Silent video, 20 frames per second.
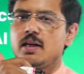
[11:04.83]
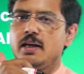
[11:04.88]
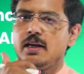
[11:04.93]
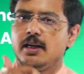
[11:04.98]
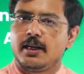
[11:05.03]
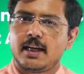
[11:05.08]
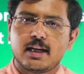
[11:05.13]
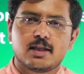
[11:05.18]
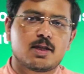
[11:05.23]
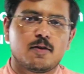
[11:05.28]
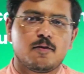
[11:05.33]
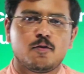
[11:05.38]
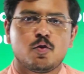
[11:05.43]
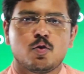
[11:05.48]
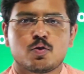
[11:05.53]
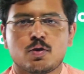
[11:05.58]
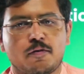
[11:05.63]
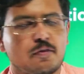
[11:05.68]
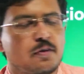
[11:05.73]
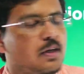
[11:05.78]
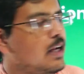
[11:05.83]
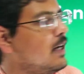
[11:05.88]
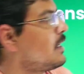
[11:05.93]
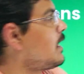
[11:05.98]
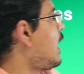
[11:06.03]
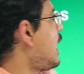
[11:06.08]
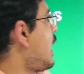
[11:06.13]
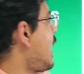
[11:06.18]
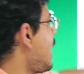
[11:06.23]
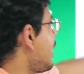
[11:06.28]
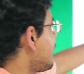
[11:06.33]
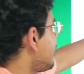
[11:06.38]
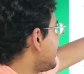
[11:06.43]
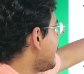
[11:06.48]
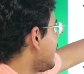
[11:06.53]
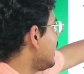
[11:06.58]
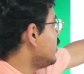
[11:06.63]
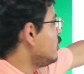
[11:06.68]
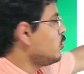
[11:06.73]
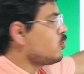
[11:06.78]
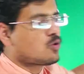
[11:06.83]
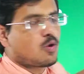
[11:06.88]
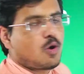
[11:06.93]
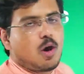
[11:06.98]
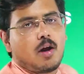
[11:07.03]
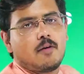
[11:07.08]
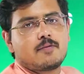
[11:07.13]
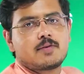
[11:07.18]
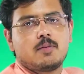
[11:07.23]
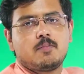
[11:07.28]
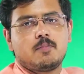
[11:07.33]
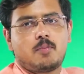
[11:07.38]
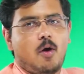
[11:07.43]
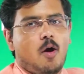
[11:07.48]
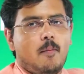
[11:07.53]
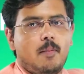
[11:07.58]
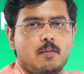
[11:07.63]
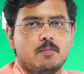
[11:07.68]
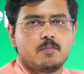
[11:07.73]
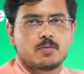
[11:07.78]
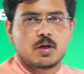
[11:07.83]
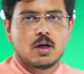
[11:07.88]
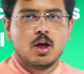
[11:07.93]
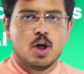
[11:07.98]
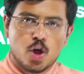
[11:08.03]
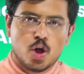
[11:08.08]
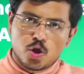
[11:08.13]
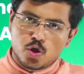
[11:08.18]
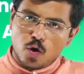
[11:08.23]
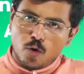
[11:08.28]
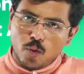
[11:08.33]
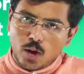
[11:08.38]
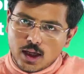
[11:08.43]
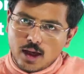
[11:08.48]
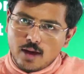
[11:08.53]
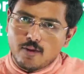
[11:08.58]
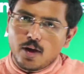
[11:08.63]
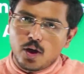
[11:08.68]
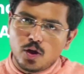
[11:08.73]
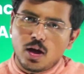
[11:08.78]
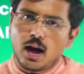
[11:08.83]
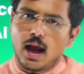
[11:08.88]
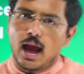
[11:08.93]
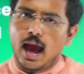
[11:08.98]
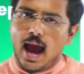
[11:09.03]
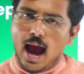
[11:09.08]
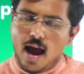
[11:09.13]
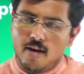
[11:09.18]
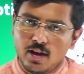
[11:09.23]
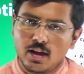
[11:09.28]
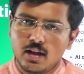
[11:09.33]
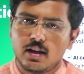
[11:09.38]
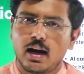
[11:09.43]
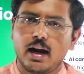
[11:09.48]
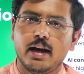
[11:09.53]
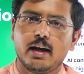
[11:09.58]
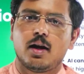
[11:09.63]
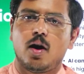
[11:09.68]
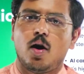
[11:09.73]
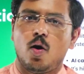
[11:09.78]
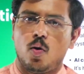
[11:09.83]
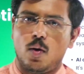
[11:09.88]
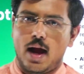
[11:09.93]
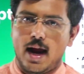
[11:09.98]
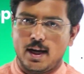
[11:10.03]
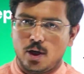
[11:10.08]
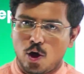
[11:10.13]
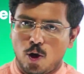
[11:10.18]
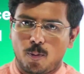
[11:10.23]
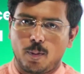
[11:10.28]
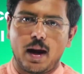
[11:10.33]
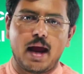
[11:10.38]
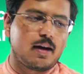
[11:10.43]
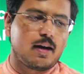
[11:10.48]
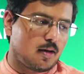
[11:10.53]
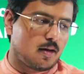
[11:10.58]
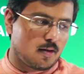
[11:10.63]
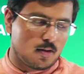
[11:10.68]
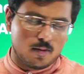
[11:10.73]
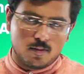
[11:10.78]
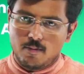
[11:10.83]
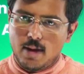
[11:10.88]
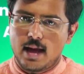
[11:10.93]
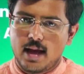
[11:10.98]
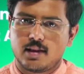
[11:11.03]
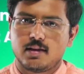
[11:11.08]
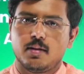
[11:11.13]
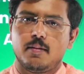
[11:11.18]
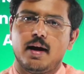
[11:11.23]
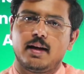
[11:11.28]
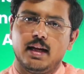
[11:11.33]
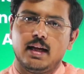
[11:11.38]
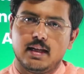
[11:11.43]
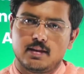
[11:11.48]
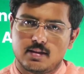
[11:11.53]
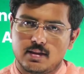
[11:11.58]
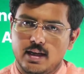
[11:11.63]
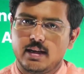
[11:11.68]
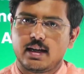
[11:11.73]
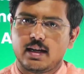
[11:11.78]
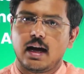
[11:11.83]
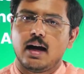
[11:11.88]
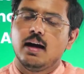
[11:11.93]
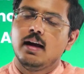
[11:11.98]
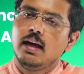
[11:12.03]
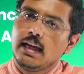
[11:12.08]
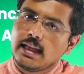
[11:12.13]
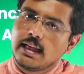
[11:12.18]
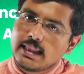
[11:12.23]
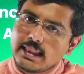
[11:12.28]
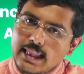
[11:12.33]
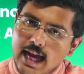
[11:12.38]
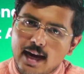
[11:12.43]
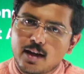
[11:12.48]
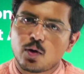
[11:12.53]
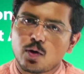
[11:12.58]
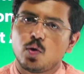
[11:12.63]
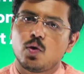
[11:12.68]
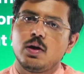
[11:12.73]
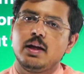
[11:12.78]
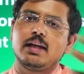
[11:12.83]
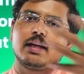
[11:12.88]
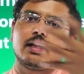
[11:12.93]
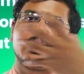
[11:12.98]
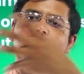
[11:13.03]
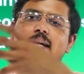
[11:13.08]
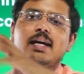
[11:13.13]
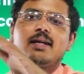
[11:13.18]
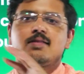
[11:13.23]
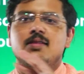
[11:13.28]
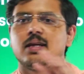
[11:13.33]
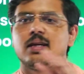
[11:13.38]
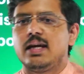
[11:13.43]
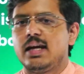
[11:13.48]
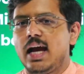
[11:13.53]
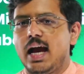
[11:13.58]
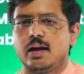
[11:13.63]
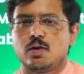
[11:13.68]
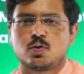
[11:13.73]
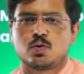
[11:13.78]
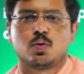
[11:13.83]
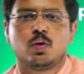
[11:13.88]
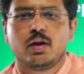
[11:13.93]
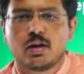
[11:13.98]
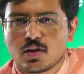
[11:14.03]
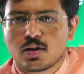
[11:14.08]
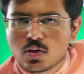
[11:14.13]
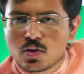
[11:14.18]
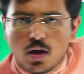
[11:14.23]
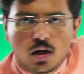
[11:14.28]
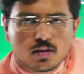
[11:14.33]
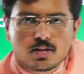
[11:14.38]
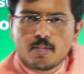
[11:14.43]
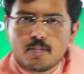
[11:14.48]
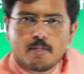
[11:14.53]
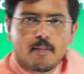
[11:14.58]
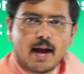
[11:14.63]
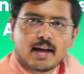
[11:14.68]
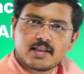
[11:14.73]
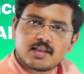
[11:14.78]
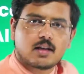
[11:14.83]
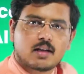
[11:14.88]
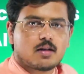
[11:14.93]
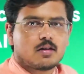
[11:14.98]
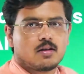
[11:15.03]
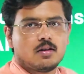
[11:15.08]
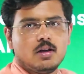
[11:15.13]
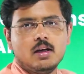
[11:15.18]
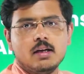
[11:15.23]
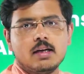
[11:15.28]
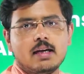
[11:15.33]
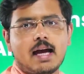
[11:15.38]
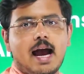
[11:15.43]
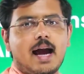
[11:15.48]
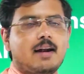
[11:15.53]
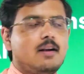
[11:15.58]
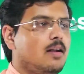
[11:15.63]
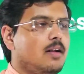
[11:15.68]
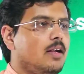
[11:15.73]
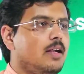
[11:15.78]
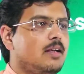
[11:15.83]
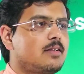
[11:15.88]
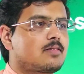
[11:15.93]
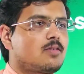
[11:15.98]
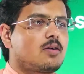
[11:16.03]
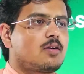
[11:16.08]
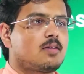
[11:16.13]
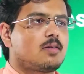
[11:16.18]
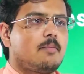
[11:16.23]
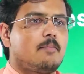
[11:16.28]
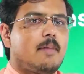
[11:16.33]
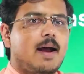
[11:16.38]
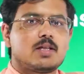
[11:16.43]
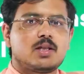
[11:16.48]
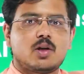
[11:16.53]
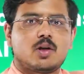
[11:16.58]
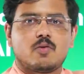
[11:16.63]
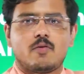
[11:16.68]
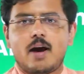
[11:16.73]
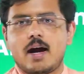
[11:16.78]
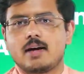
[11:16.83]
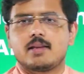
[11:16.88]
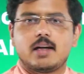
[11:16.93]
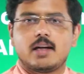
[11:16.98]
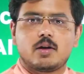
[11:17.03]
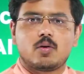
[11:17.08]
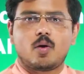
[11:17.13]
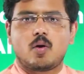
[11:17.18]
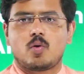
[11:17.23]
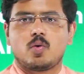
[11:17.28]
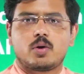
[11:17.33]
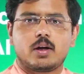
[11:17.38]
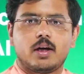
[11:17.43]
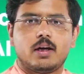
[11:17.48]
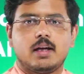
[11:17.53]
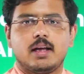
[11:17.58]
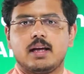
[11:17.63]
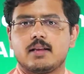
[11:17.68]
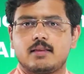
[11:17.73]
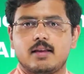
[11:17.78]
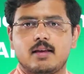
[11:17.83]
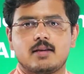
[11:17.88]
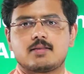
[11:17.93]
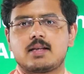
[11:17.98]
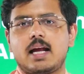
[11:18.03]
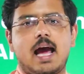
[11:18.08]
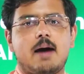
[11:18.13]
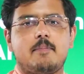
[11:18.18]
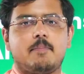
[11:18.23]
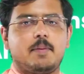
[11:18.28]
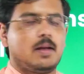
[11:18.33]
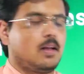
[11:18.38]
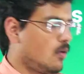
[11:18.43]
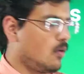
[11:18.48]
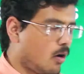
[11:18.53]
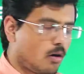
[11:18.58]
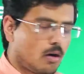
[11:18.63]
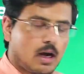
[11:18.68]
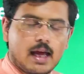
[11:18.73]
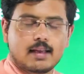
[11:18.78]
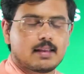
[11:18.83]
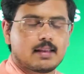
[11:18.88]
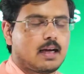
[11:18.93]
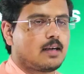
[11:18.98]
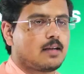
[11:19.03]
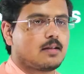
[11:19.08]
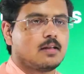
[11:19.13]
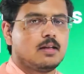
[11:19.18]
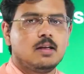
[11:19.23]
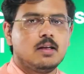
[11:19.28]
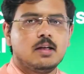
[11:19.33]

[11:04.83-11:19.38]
intensive use of data, and then you solve some problems. So whatever you're having right now at your platter, mathematics, data, that only creates AI. So it is not some magic. And it's not some magic wand that you're rotating and things are happening. Not like that.